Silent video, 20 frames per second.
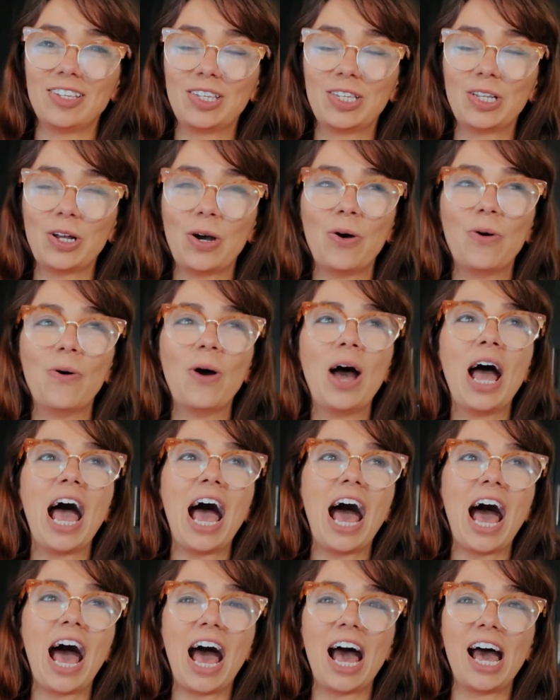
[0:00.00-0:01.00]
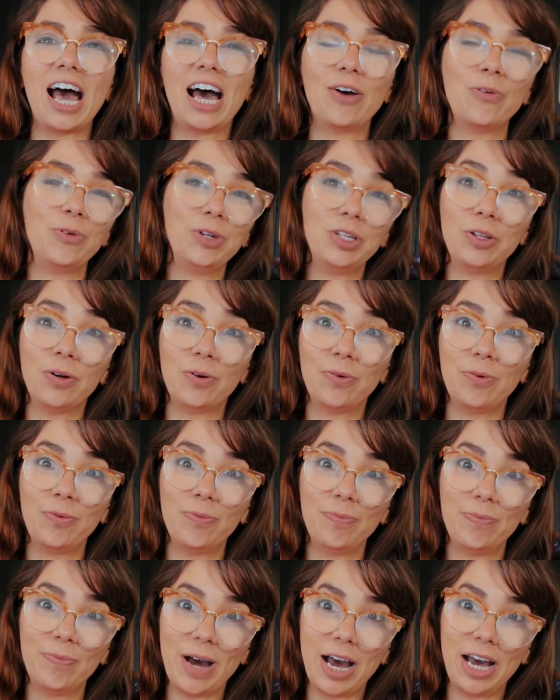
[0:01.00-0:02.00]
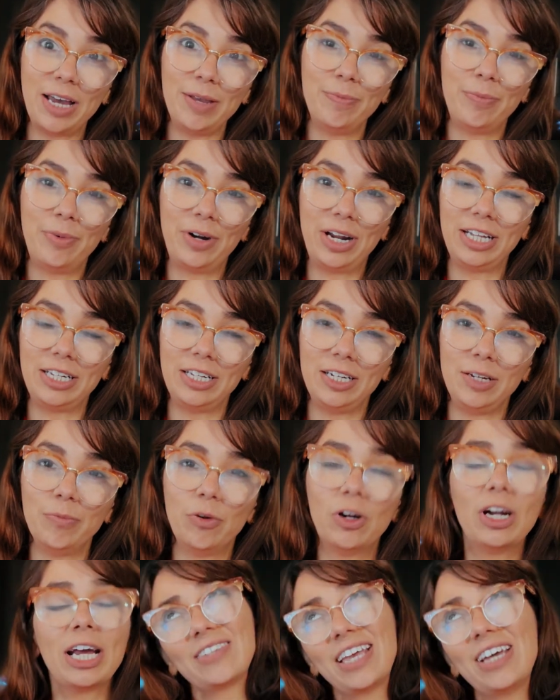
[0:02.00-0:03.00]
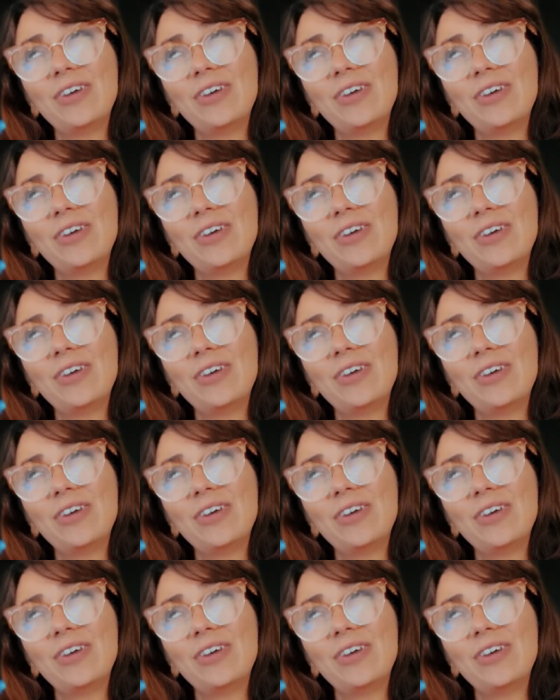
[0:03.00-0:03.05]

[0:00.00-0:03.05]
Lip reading: So we don't buy bread anymore.